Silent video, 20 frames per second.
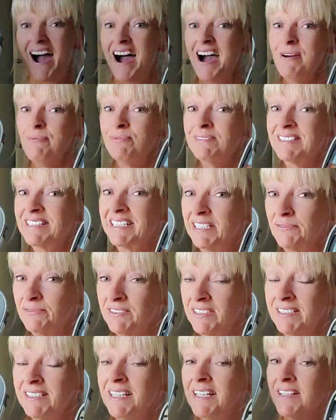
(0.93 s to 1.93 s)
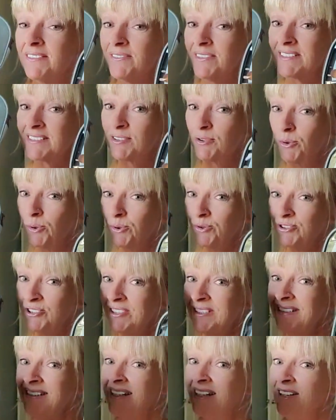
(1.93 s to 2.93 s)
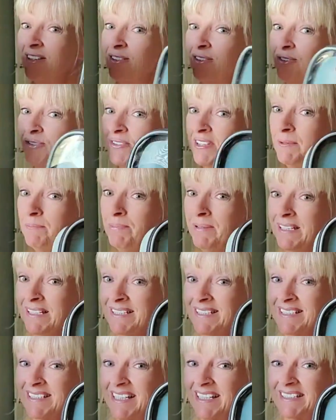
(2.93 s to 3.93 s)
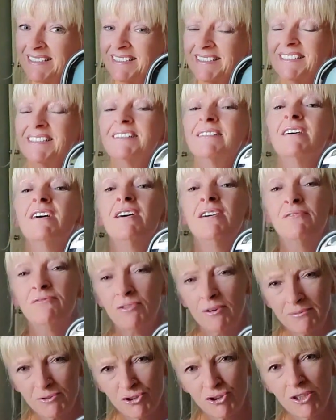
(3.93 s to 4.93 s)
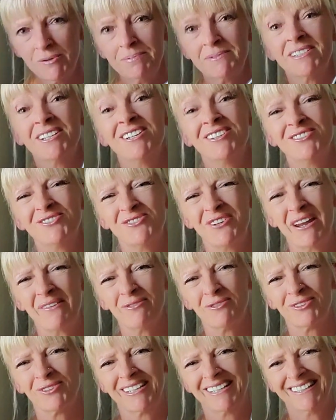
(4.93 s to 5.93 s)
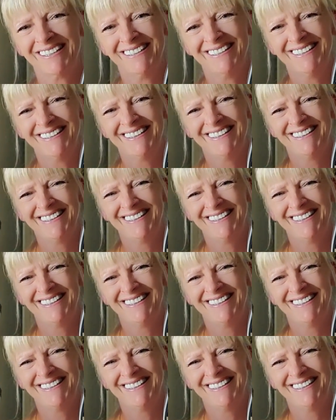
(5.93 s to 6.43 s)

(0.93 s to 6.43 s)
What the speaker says: I was gifted this gorgeous 3-piece set from Tripped Travel Gear.